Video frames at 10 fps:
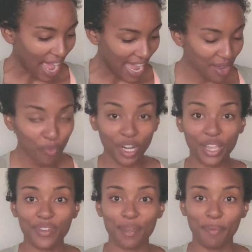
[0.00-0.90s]
I am
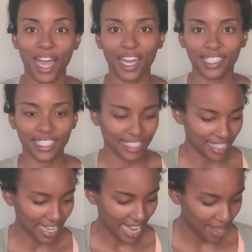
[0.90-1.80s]
working with epoxy
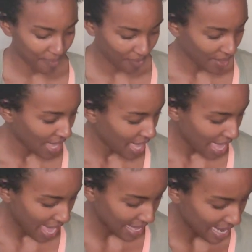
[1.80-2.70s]
today,
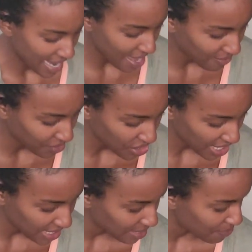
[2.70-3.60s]
and I have
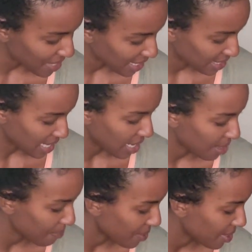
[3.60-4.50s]
just mixed up